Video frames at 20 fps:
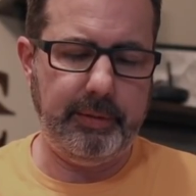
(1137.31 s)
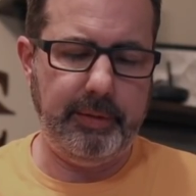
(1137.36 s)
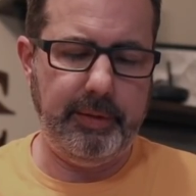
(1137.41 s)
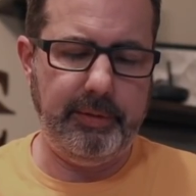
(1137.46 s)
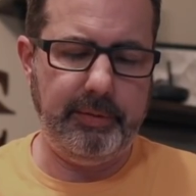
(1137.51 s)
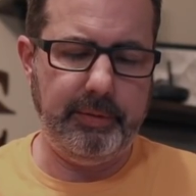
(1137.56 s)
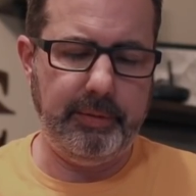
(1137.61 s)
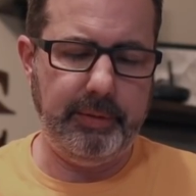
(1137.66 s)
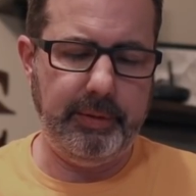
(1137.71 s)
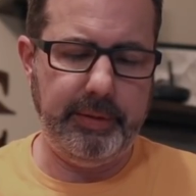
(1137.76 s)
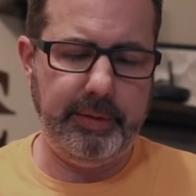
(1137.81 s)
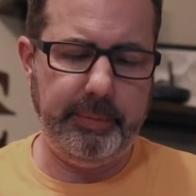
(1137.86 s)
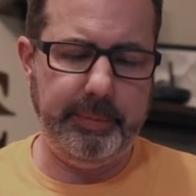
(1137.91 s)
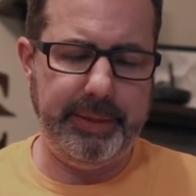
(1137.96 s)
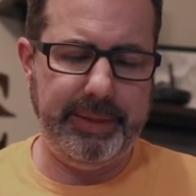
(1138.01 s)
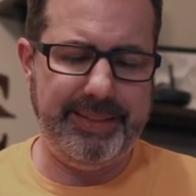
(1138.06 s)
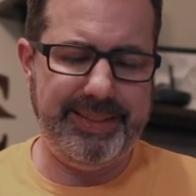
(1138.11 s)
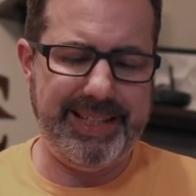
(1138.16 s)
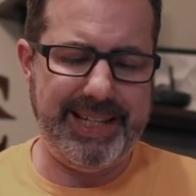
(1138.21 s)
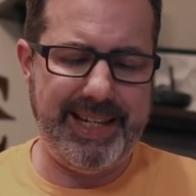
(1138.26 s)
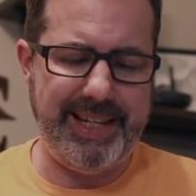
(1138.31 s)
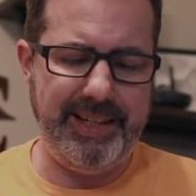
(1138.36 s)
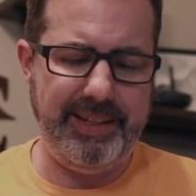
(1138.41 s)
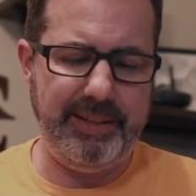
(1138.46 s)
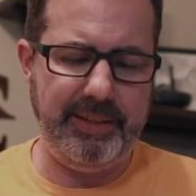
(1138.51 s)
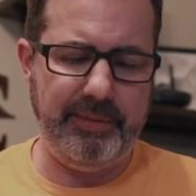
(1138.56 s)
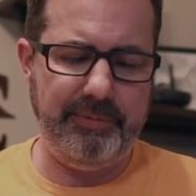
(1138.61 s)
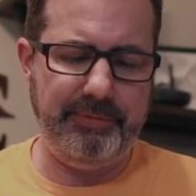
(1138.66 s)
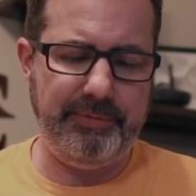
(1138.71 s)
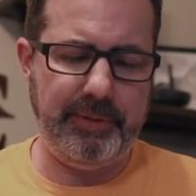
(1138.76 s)
These are a little bit
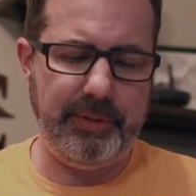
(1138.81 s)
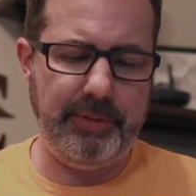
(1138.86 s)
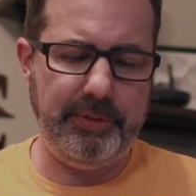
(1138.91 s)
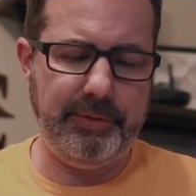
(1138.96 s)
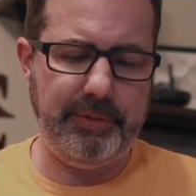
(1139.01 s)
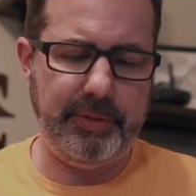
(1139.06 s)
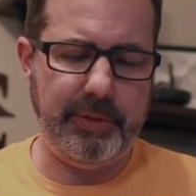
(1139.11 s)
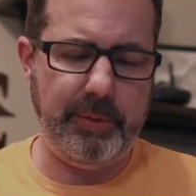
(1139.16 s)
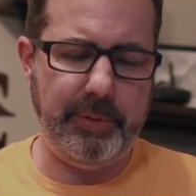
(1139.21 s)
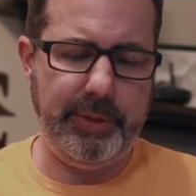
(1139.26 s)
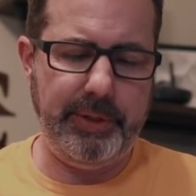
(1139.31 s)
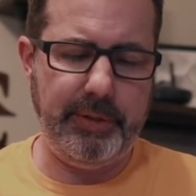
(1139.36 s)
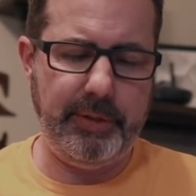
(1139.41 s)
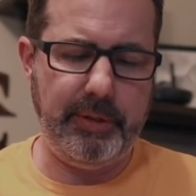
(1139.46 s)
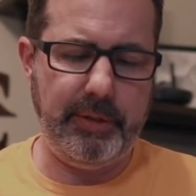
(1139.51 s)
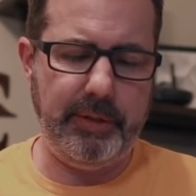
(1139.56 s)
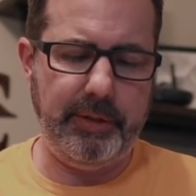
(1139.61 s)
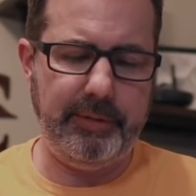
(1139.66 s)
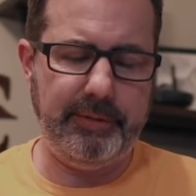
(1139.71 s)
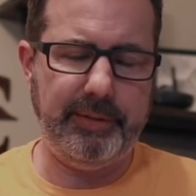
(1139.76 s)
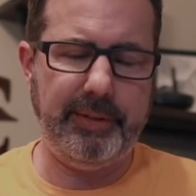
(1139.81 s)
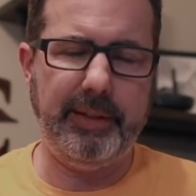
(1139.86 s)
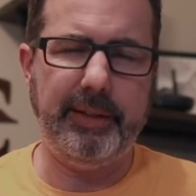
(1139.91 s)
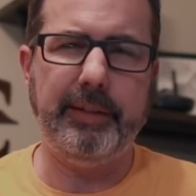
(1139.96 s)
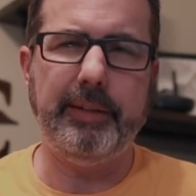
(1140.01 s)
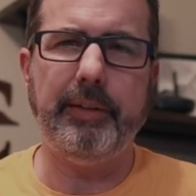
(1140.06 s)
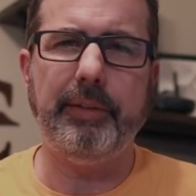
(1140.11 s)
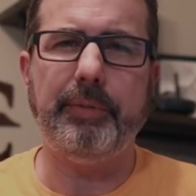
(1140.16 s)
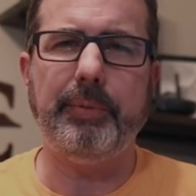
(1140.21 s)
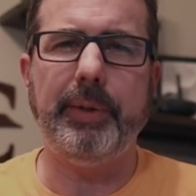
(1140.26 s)
tight first going on. It's
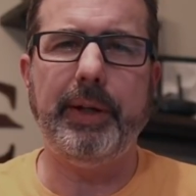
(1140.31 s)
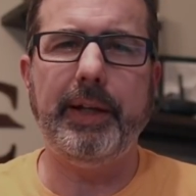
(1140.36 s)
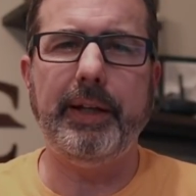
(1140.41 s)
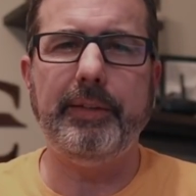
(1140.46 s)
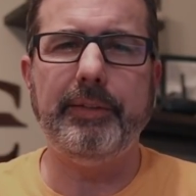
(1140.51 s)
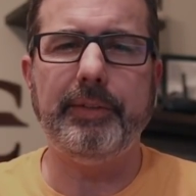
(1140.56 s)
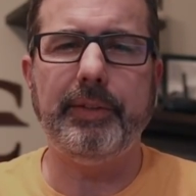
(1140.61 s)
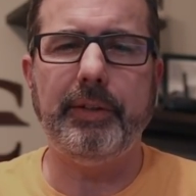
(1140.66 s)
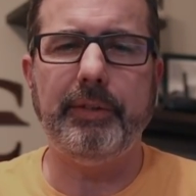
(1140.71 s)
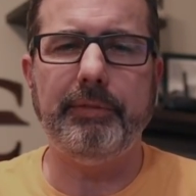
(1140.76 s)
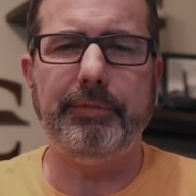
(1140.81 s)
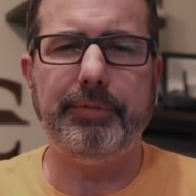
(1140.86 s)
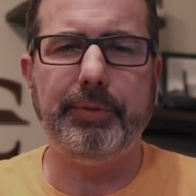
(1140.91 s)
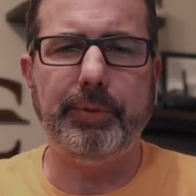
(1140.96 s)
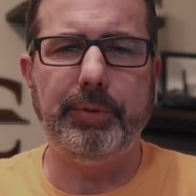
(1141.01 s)
like the threads aren't